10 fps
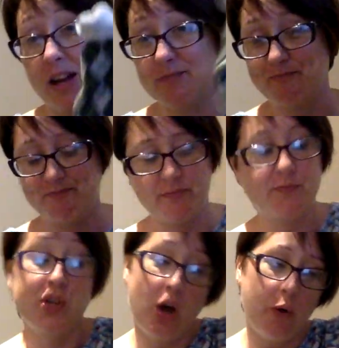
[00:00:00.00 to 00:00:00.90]
it.
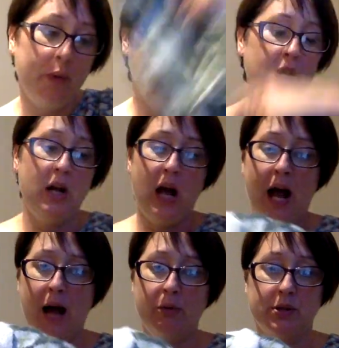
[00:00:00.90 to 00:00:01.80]
So
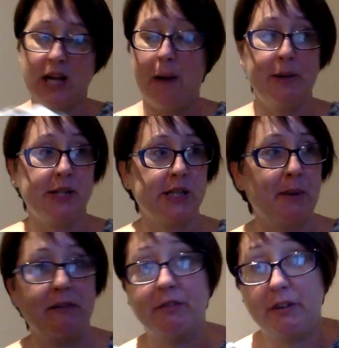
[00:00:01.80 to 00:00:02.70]
I was happy to
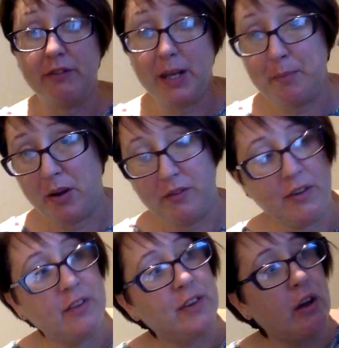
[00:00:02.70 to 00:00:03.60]
spend
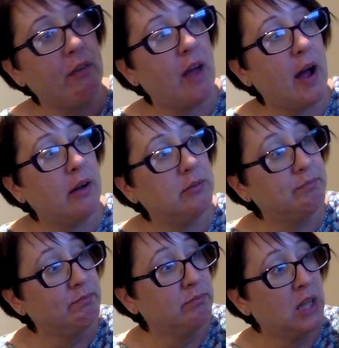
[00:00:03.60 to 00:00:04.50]
£15.50 on that.
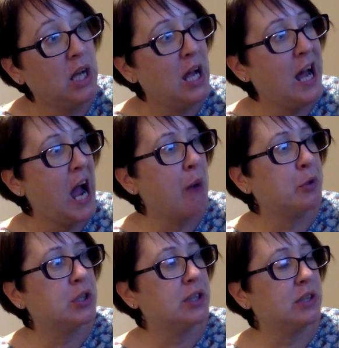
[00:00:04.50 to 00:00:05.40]
I
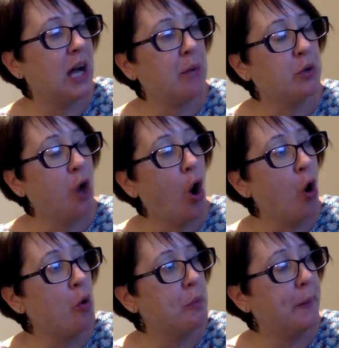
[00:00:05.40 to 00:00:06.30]
would
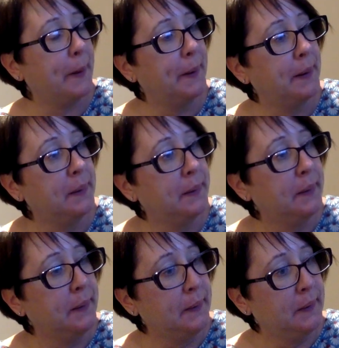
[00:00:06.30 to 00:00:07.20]
hope
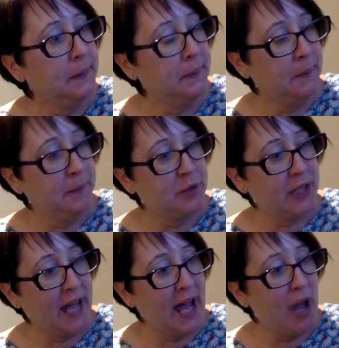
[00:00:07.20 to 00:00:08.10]
to
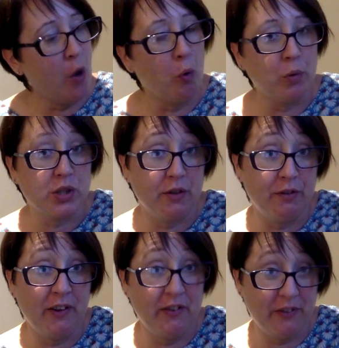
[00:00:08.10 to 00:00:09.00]
get upwards of
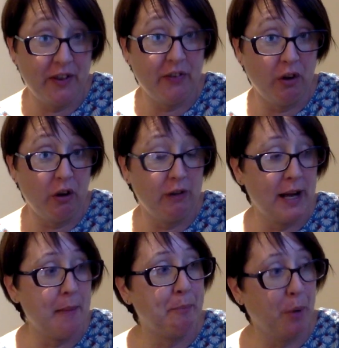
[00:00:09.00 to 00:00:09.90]
50 for
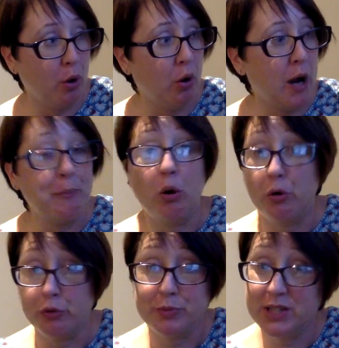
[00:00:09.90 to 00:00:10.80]
it, but I'm not
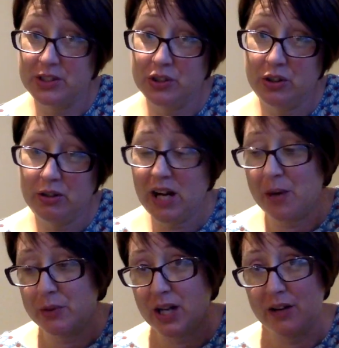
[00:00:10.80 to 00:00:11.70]
100% sure. I
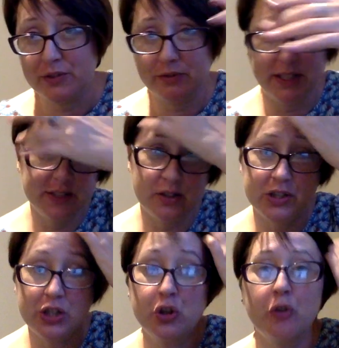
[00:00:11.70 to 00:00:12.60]
would have to
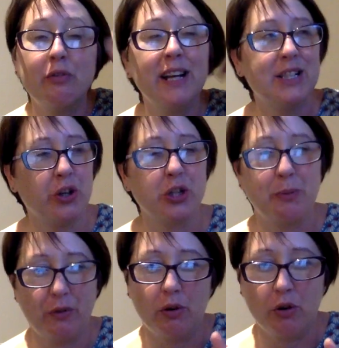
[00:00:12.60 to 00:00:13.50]
research. I should have researched
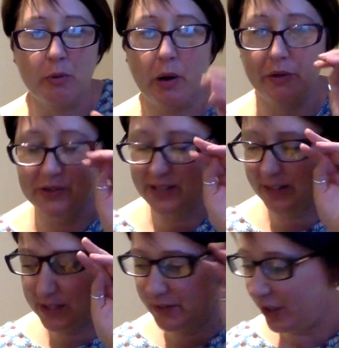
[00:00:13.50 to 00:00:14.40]
before I come on and did
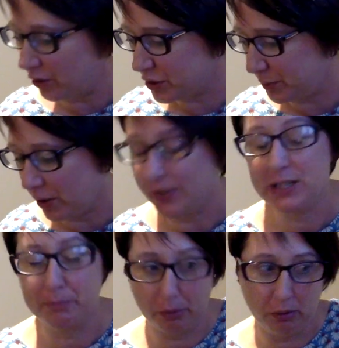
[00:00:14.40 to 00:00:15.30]
this video, to be
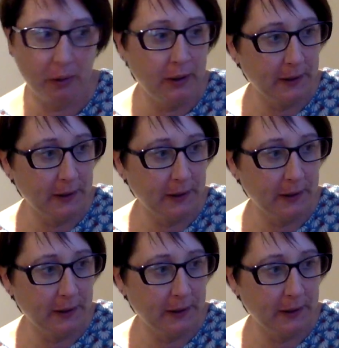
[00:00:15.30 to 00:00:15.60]
honest, but